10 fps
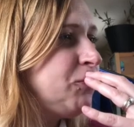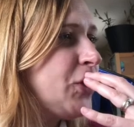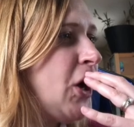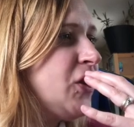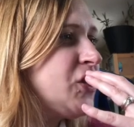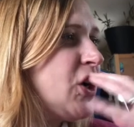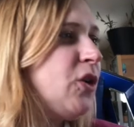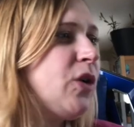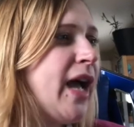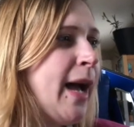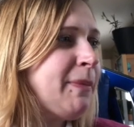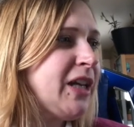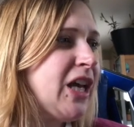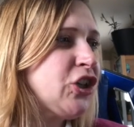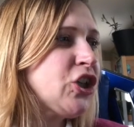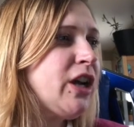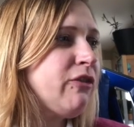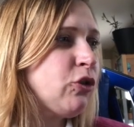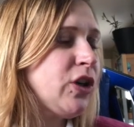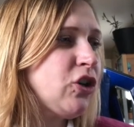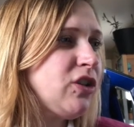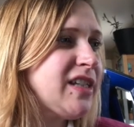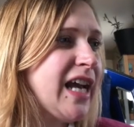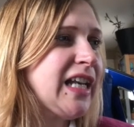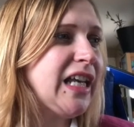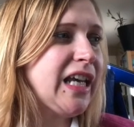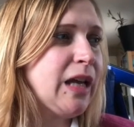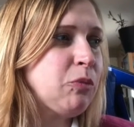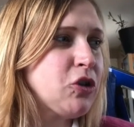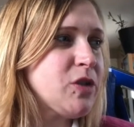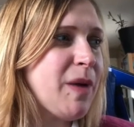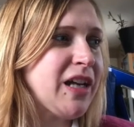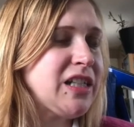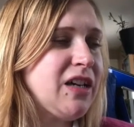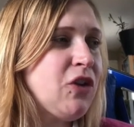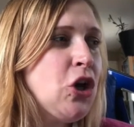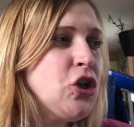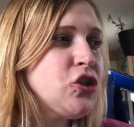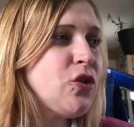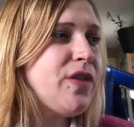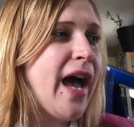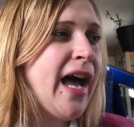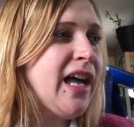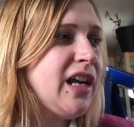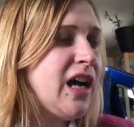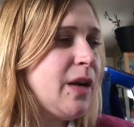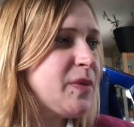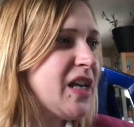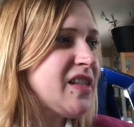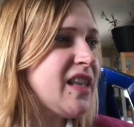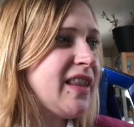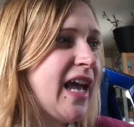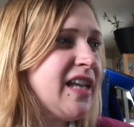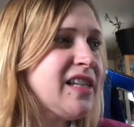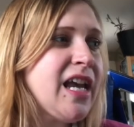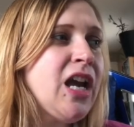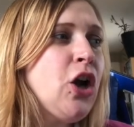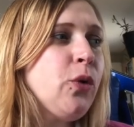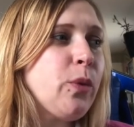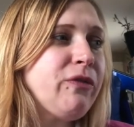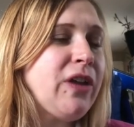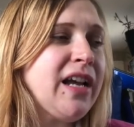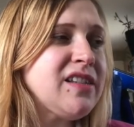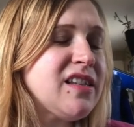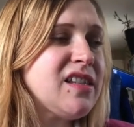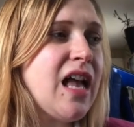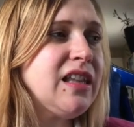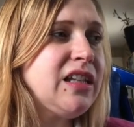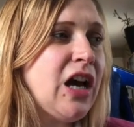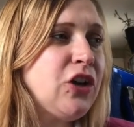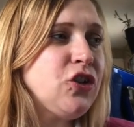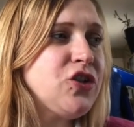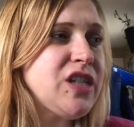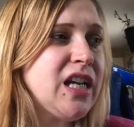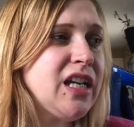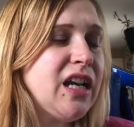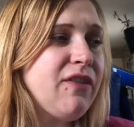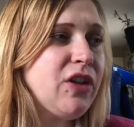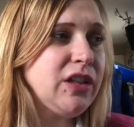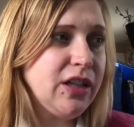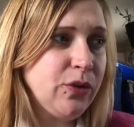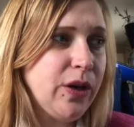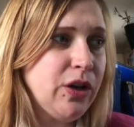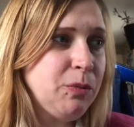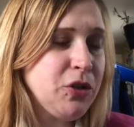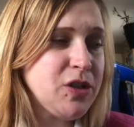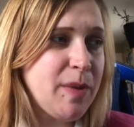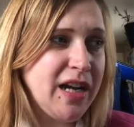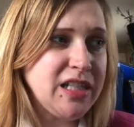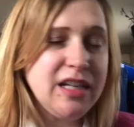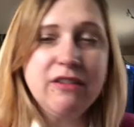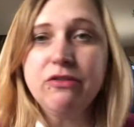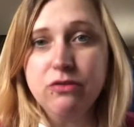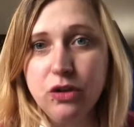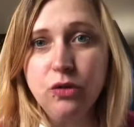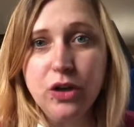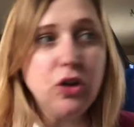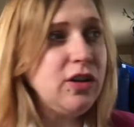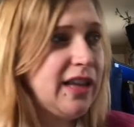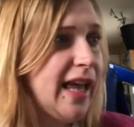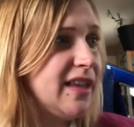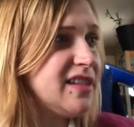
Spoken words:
Also, application of critical technique and perspective. So that says that the essay reflects a solid understanding of the literary perspective, the critical lens